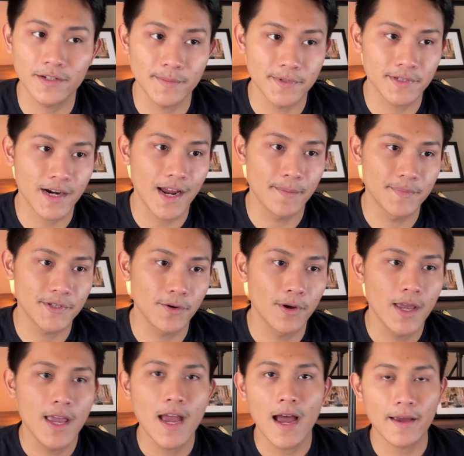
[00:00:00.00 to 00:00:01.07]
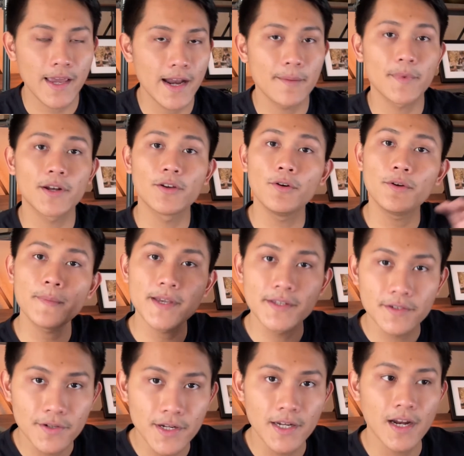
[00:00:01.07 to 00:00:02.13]
transcribe. So again, I'm going to go to my
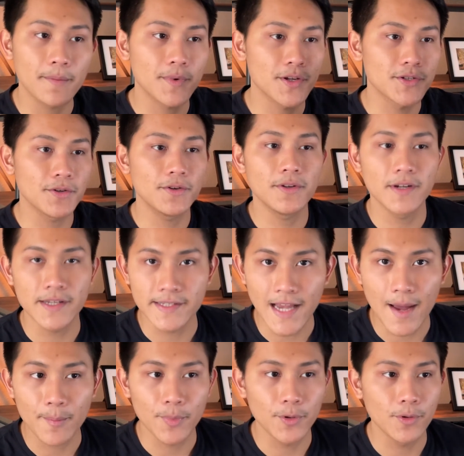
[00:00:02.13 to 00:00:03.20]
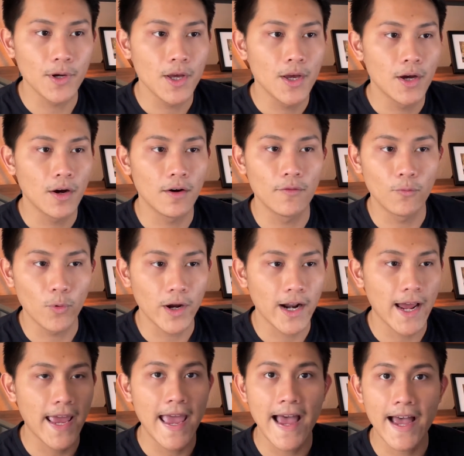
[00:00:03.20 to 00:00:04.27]
screen here. I'm going to show you an example of what
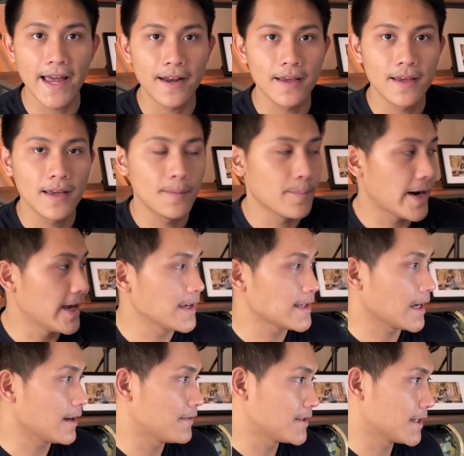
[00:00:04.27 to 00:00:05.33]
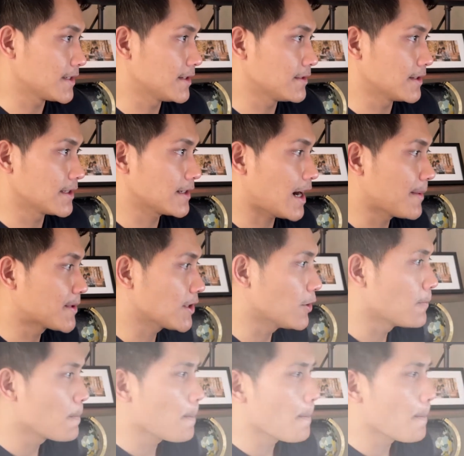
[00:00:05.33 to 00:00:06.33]
I had my executive assistant transcribe. So